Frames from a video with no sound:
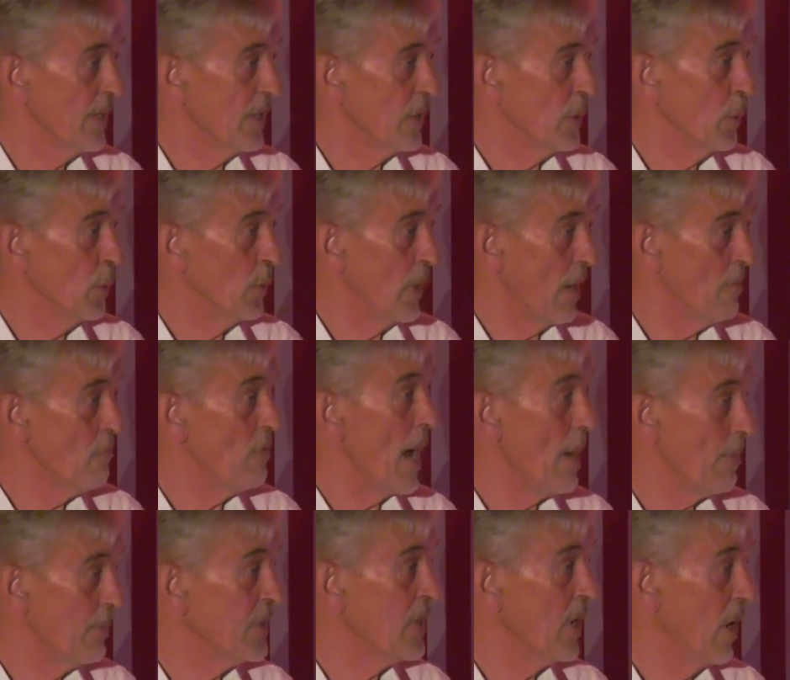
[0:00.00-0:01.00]
They call that
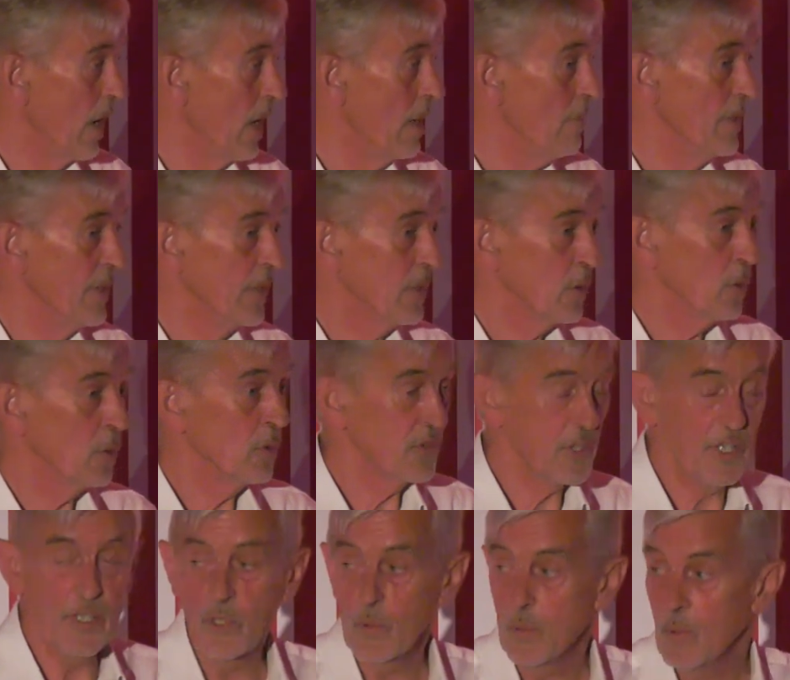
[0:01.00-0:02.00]
wrap time in call
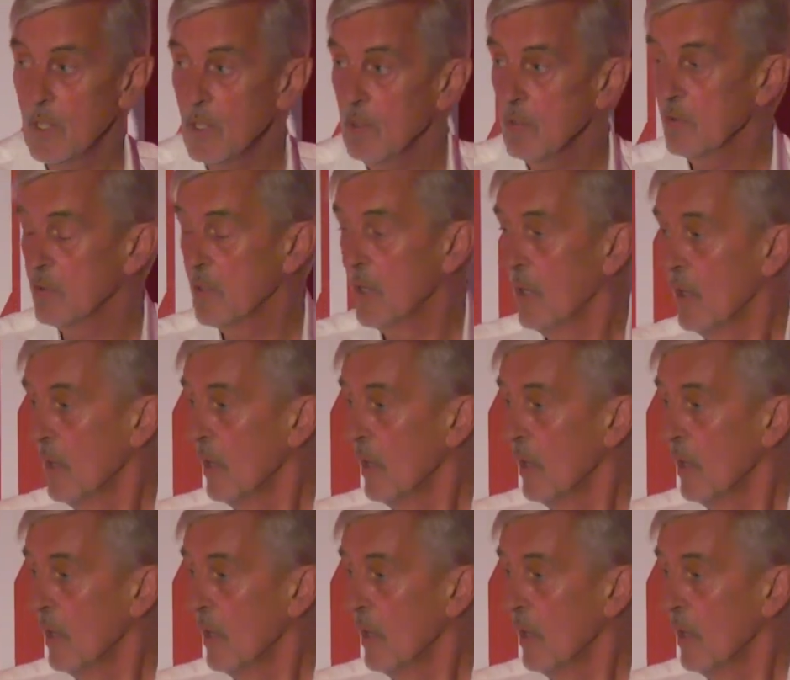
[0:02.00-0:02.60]
centre world.